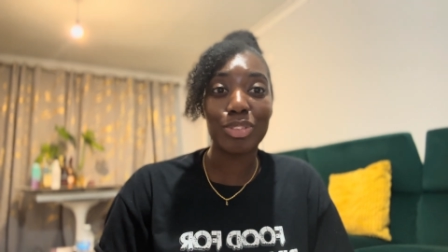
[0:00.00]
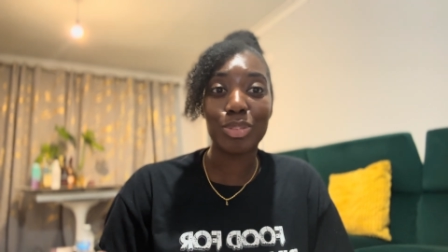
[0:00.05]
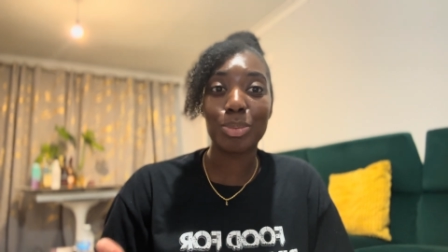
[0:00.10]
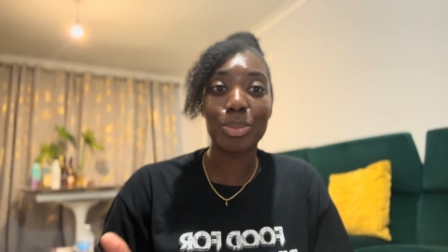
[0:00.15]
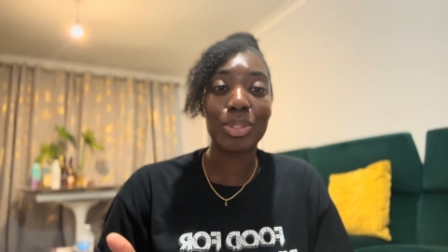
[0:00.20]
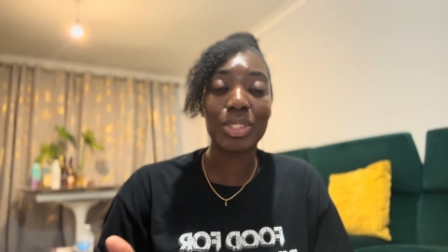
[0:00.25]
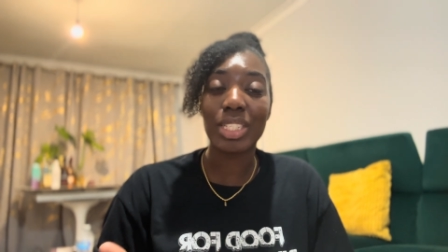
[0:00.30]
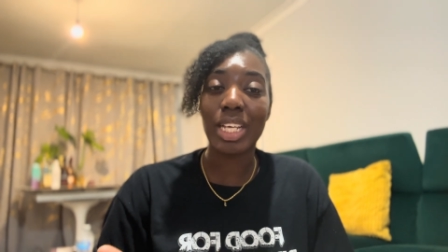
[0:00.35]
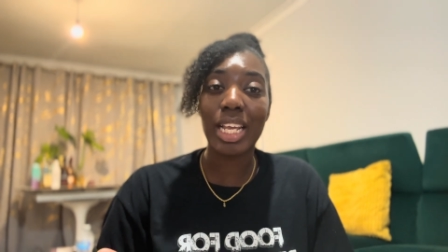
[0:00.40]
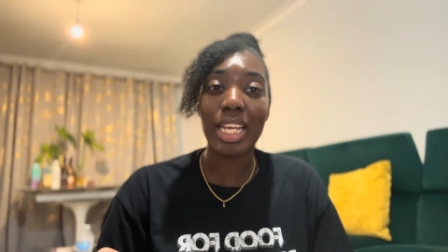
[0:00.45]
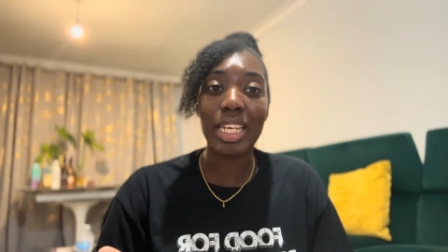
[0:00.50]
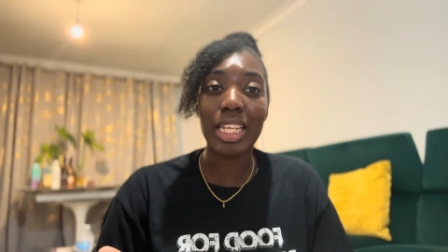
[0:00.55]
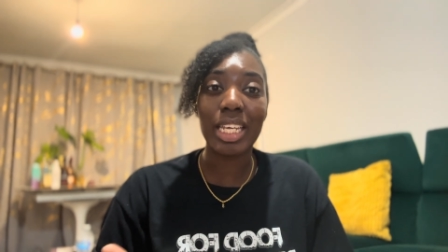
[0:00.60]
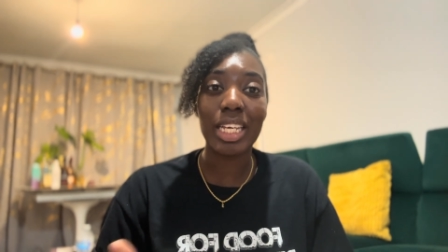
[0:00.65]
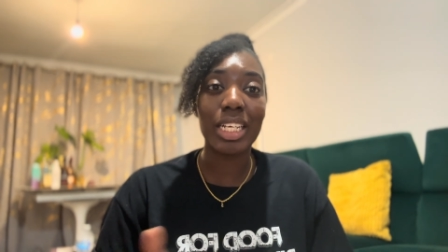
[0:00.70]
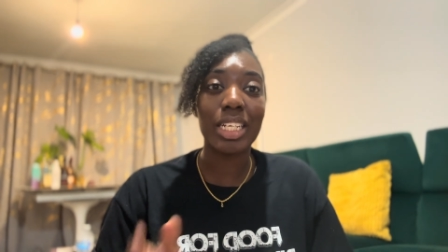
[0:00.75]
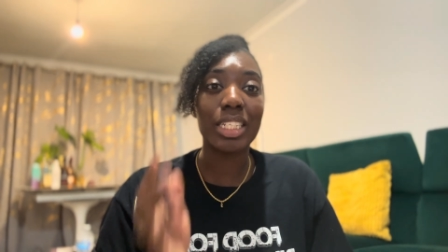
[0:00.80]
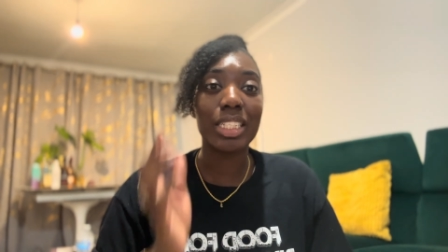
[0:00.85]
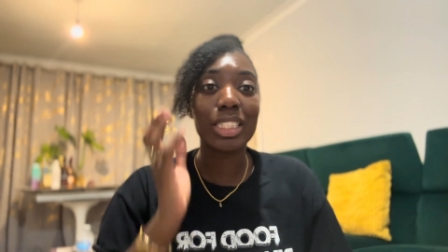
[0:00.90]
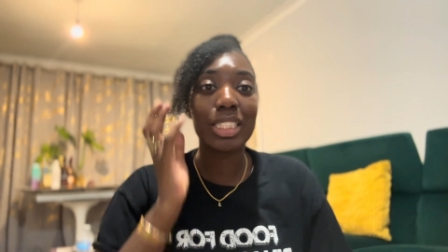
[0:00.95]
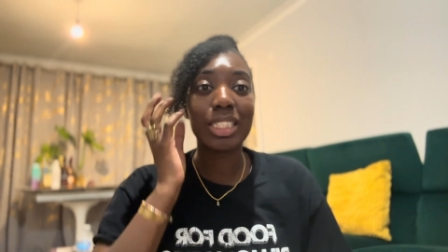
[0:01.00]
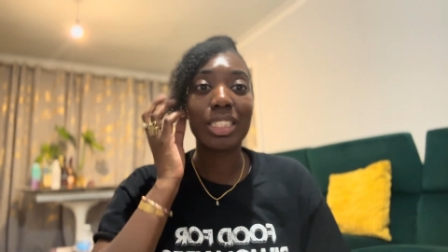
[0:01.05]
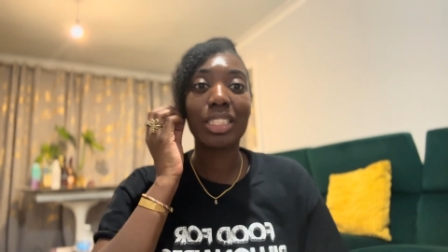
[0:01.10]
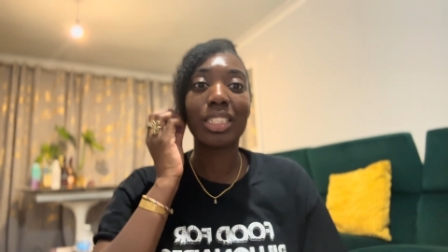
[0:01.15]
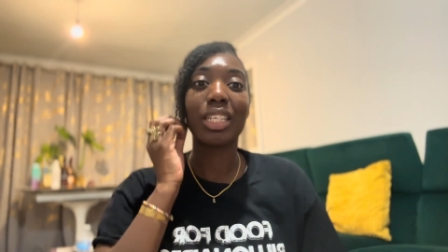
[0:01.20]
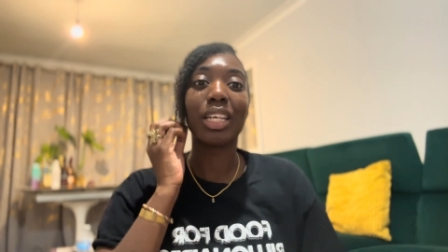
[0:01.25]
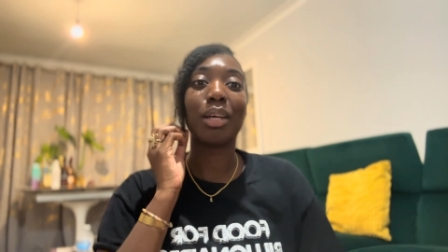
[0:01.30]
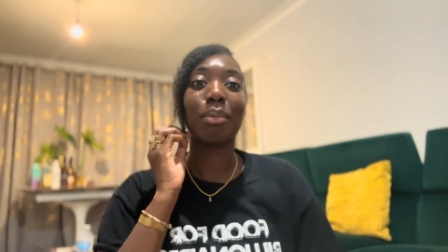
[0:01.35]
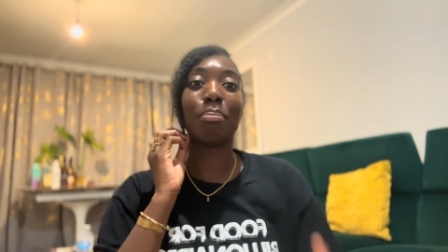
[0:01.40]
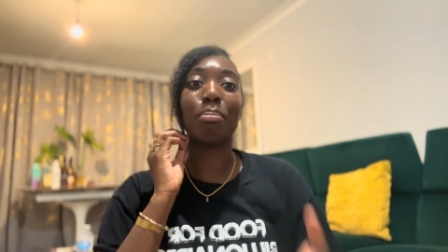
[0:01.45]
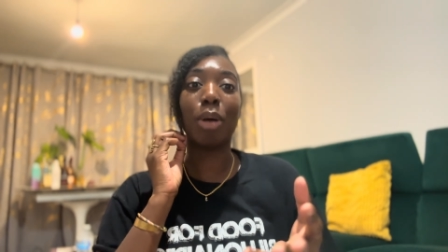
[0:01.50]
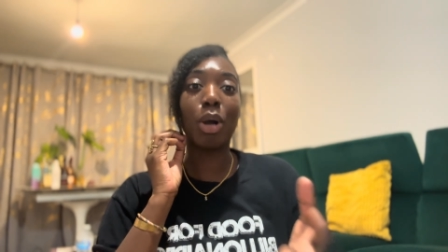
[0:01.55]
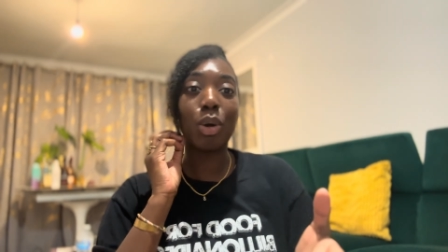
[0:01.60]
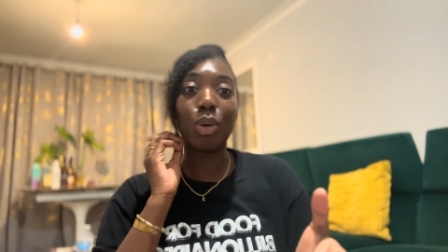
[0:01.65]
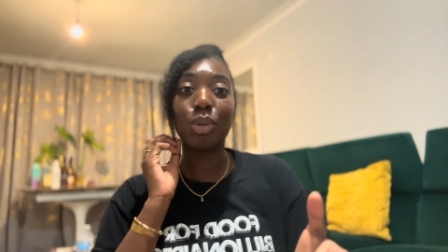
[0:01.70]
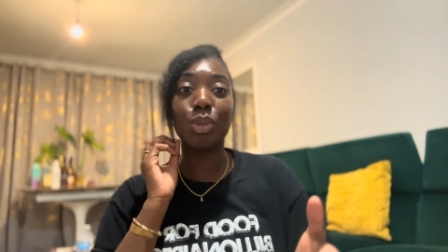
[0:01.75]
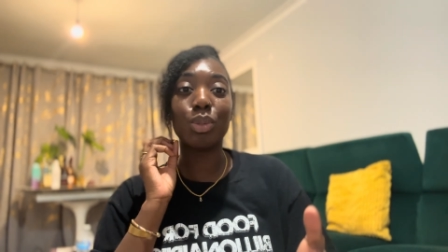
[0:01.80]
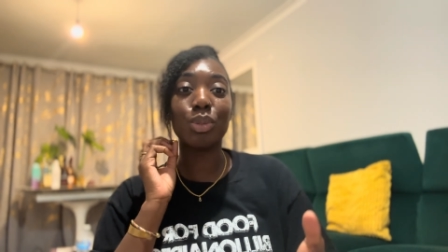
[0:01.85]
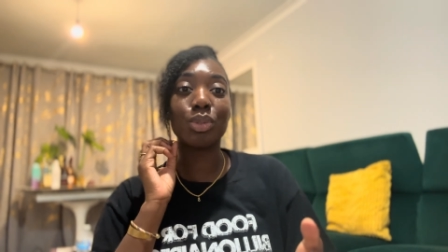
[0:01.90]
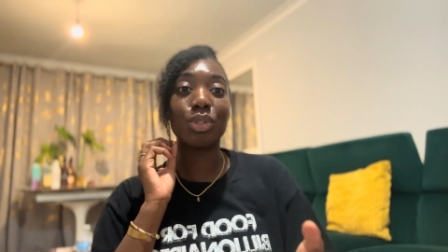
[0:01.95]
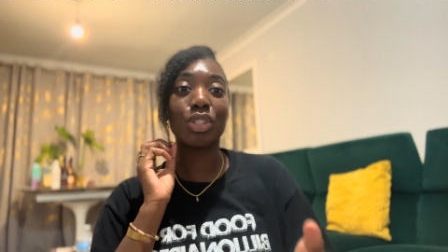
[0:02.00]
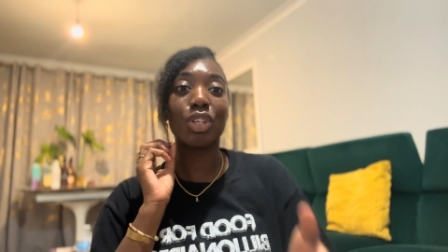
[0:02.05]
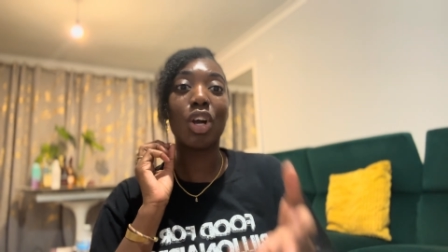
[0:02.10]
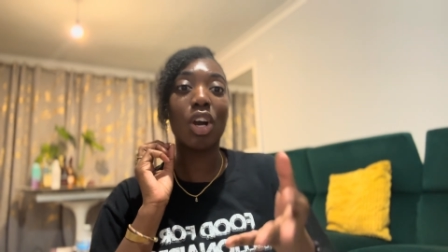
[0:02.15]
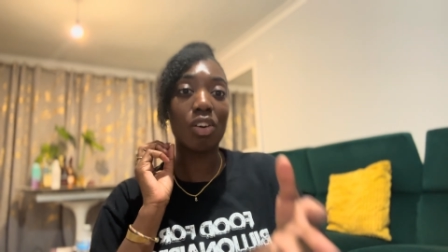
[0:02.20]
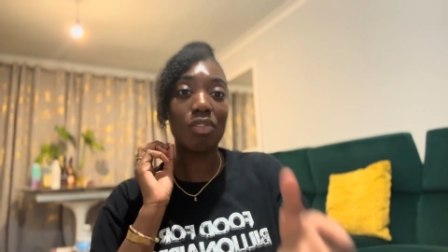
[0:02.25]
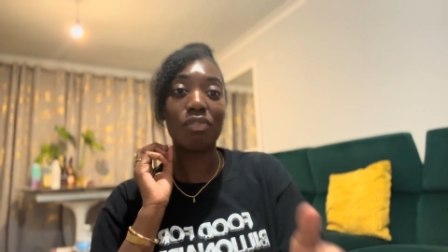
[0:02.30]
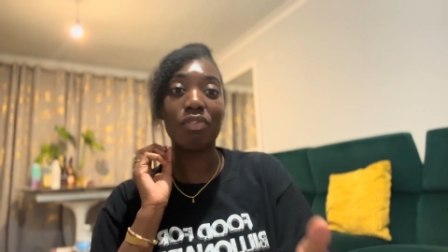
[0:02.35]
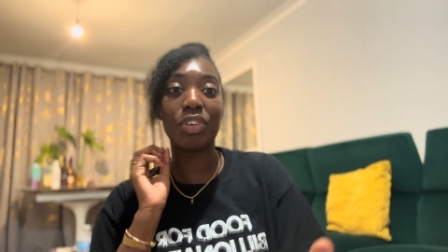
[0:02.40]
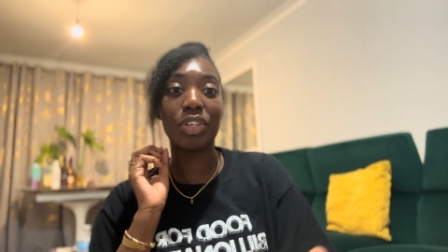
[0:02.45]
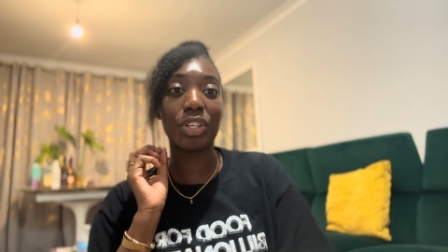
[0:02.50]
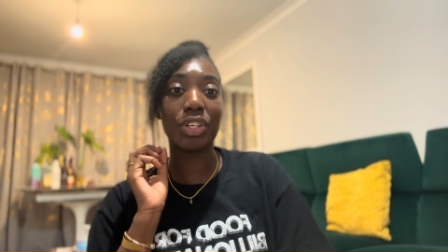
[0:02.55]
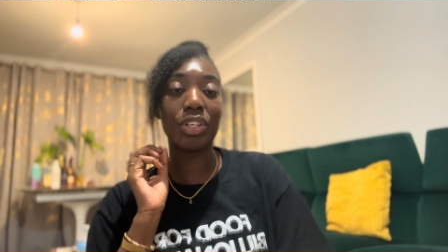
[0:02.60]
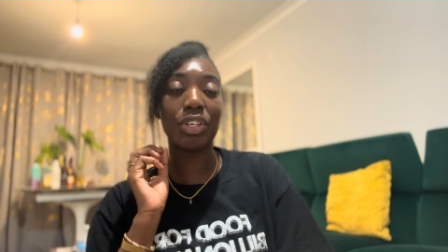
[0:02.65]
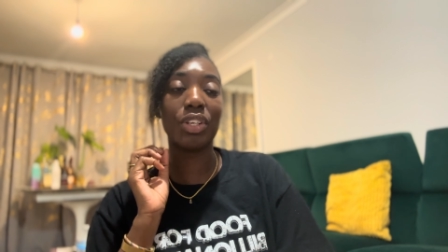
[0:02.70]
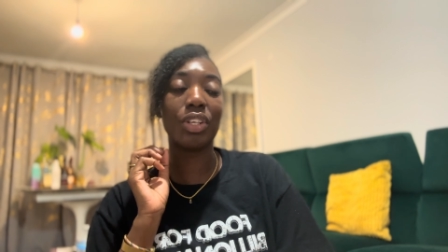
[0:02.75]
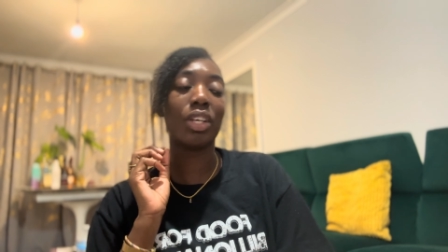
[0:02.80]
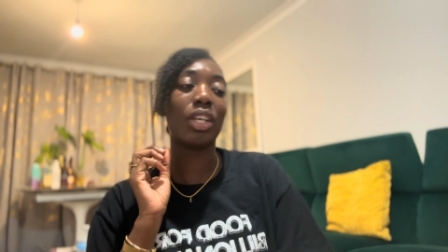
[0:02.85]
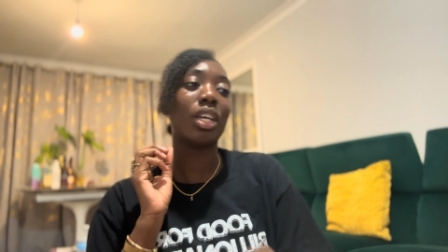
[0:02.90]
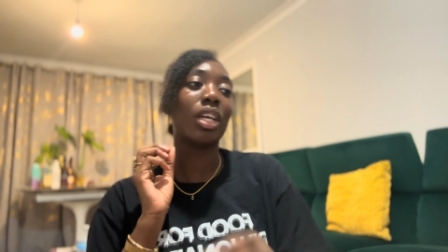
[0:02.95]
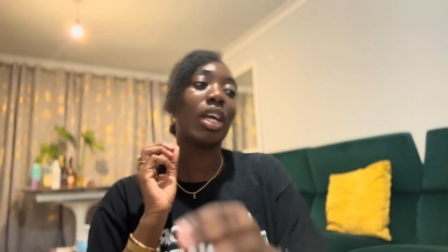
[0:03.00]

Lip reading: spontaneous, bold, confident,